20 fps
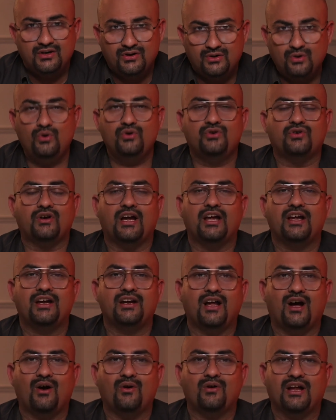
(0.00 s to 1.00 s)
Do try it
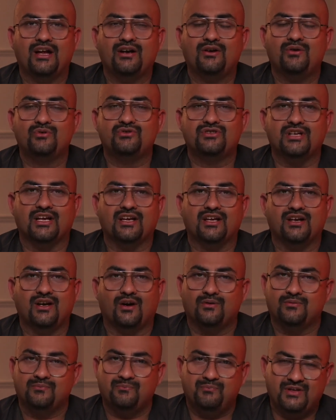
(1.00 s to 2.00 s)
out and do check it
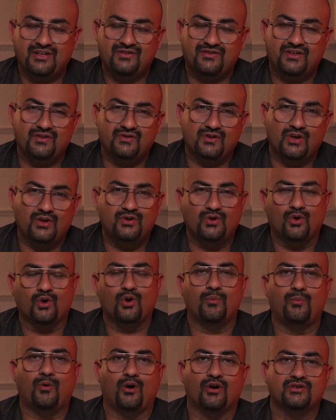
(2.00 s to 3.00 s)
out. This is
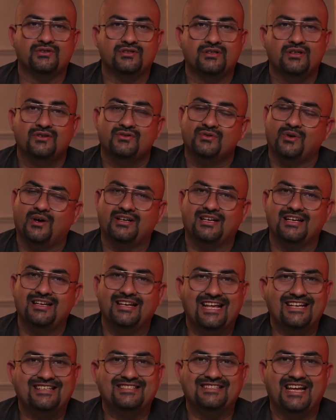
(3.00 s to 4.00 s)
YoloBox. So until
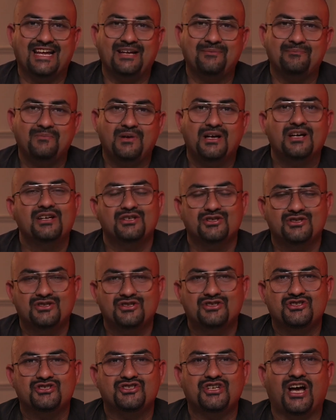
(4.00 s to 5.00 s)
next time,
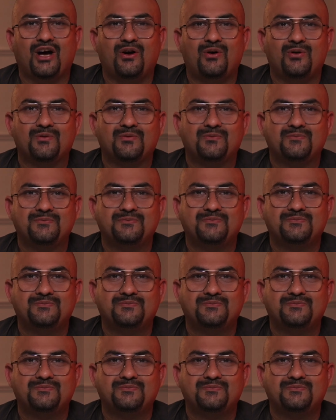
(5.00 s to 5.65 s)
ciao.